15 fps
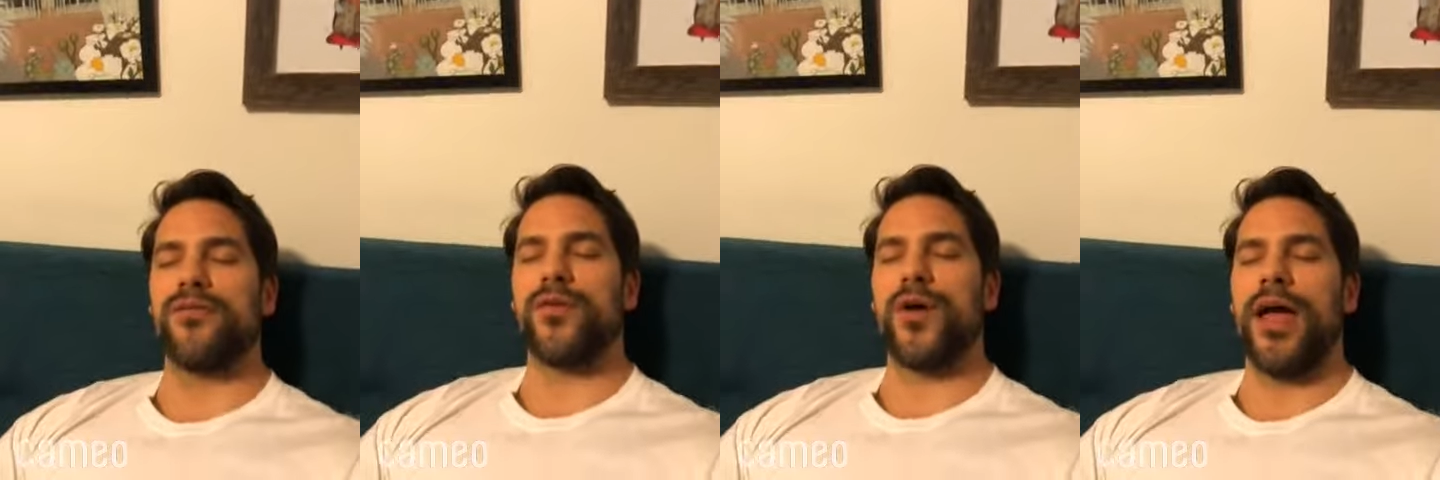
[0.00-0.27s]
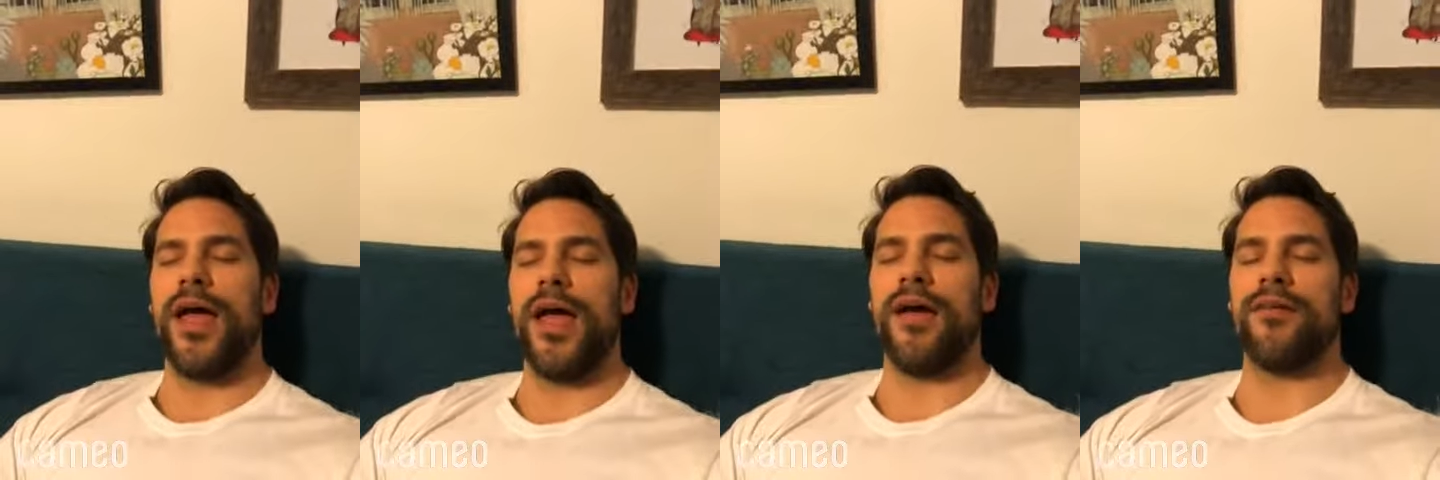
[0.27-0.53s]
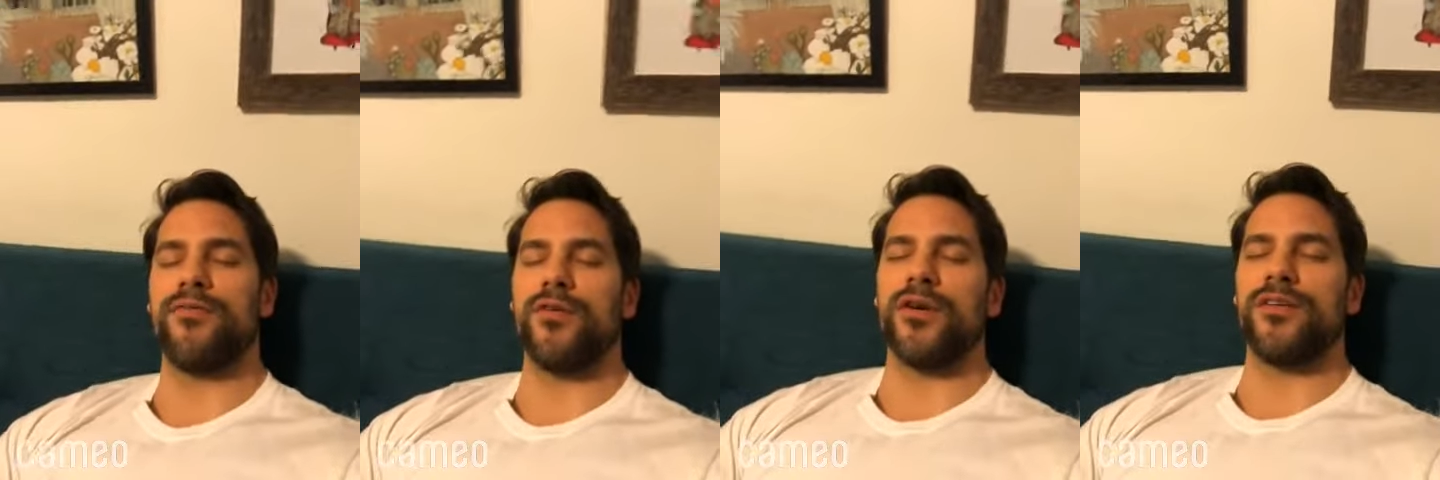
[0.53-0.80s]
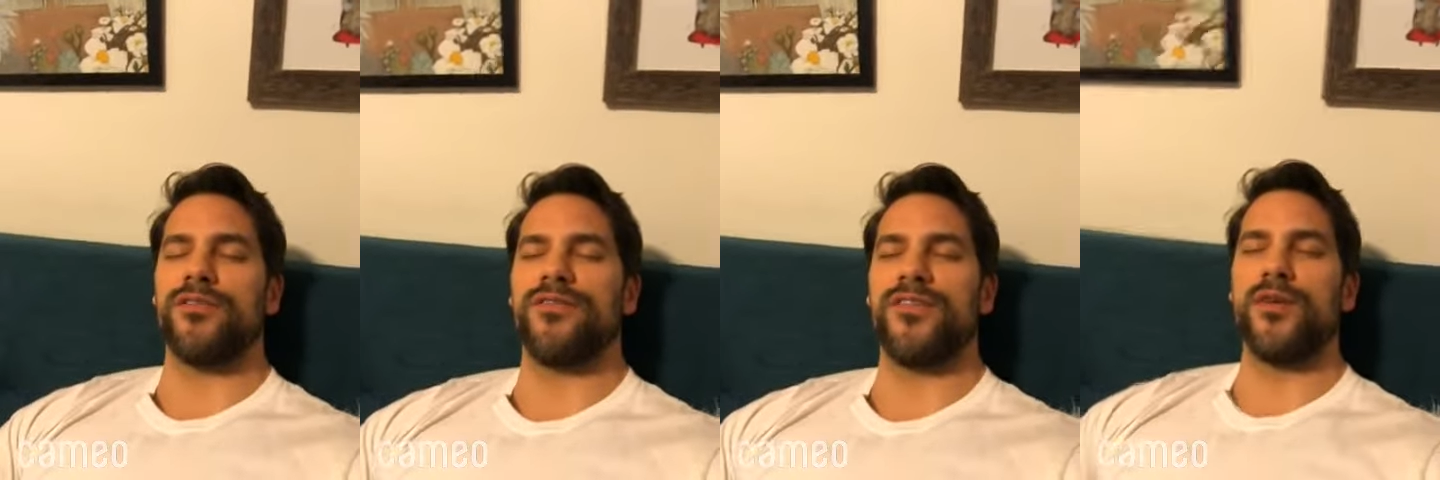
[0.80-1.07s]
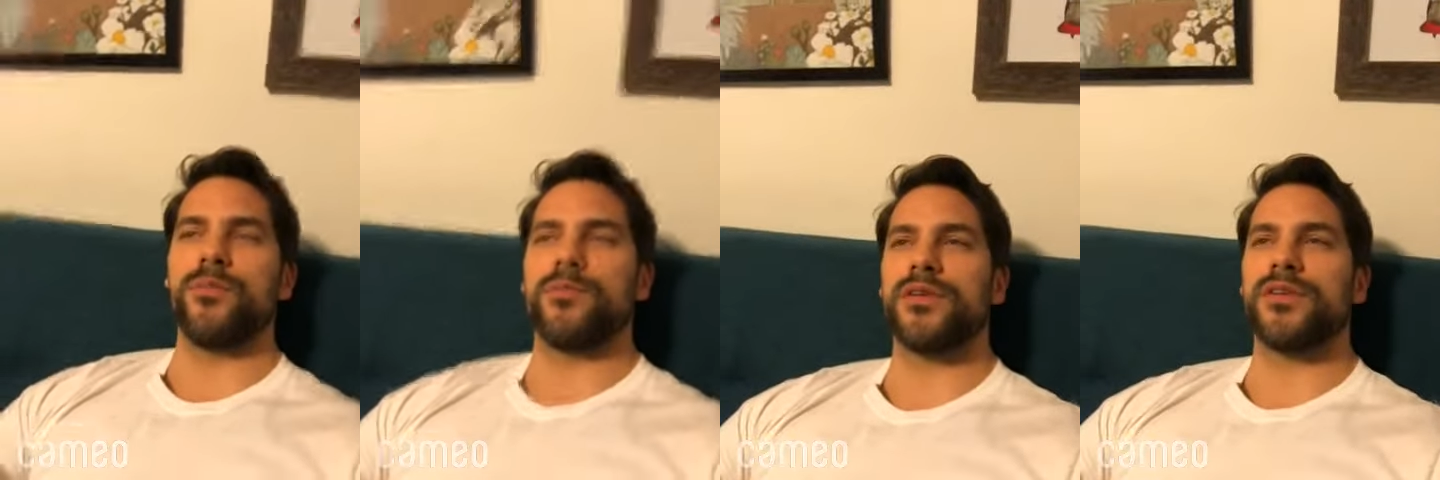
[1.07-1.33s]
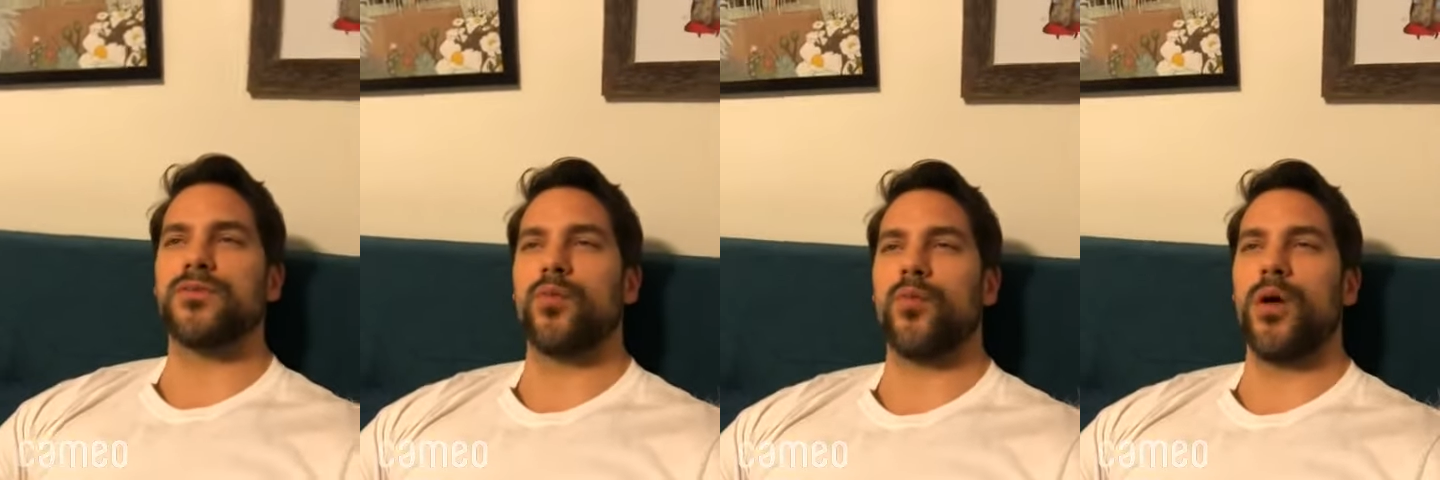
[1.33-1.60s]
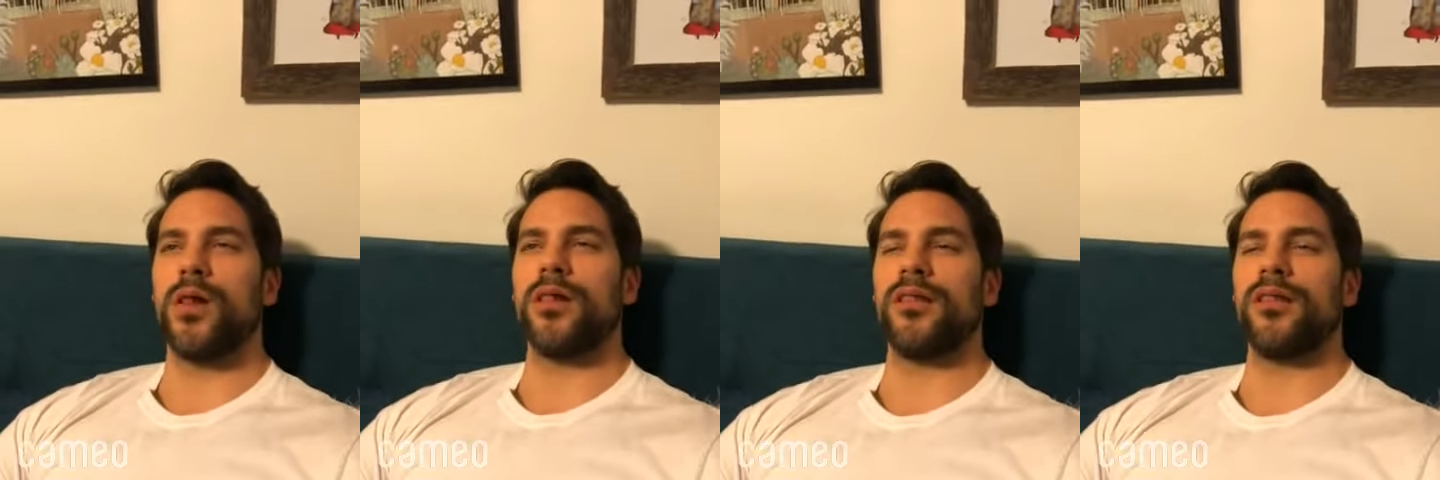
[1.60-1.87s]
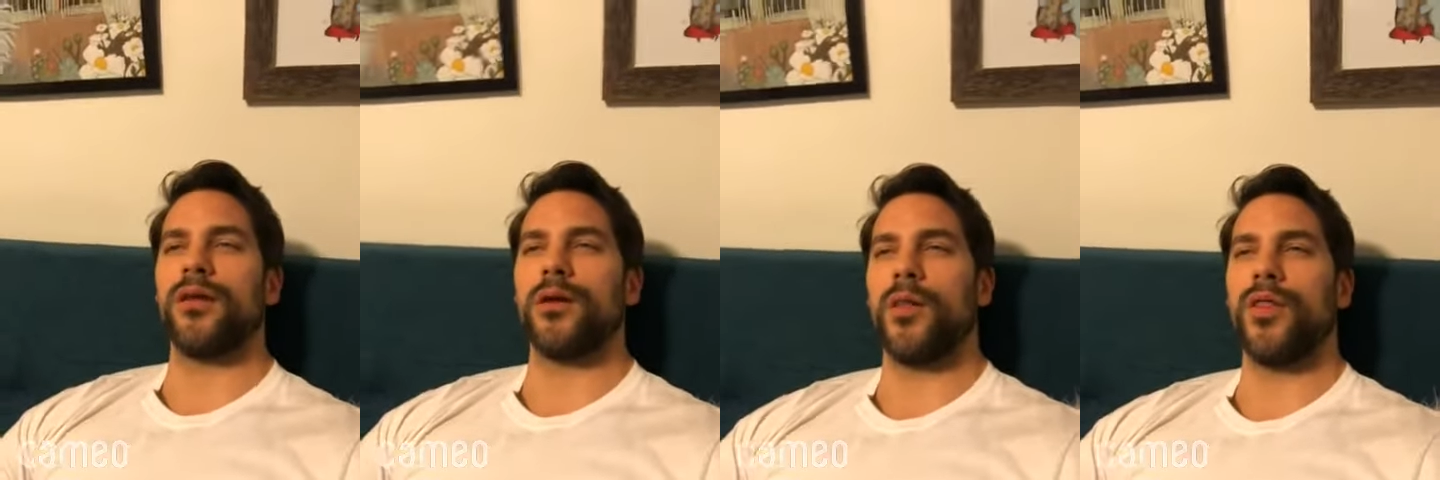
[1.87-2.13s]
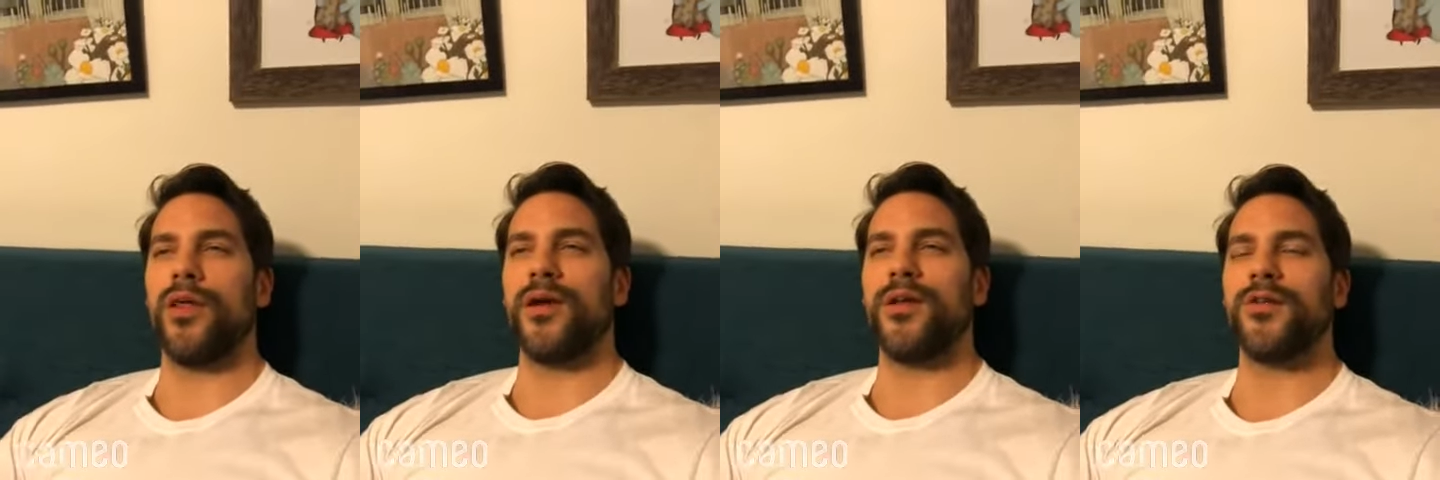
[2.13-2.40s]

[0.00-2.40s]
forever to film this one little thing,